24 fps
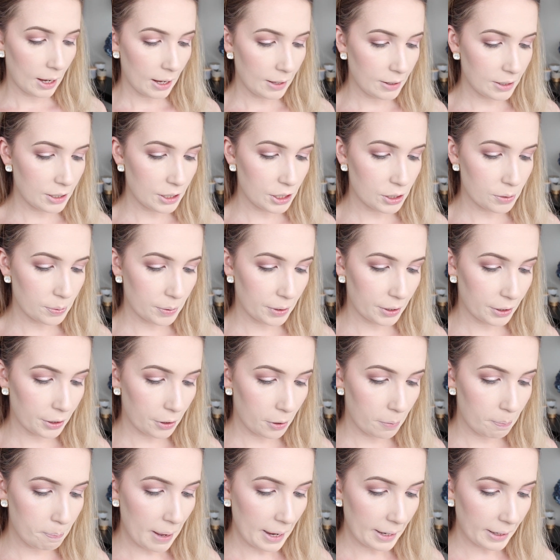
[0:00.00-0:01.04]
And then you just want to
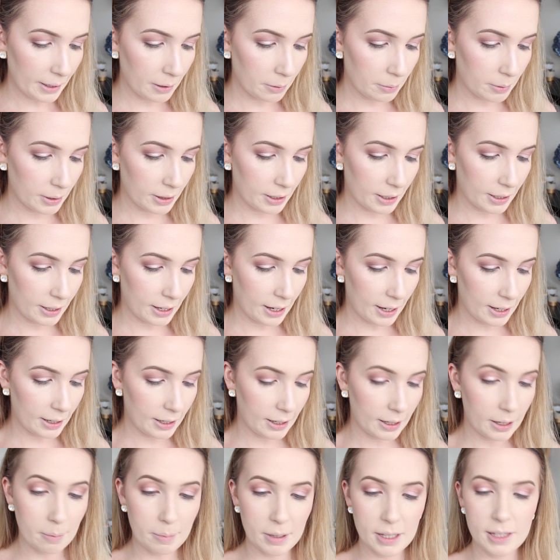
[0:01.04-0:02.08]
go back in with the
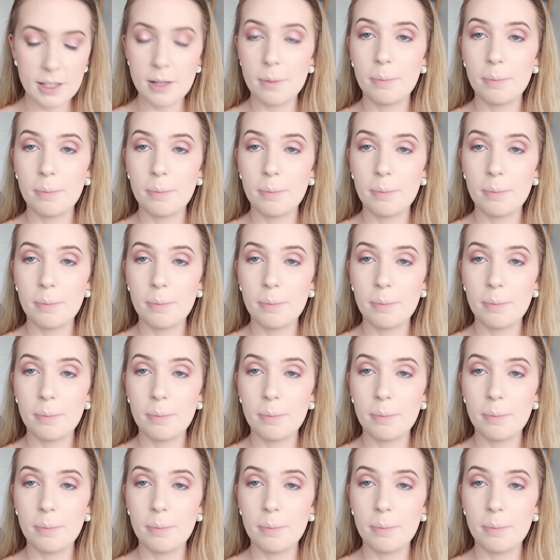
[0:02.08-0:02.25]
colour Limit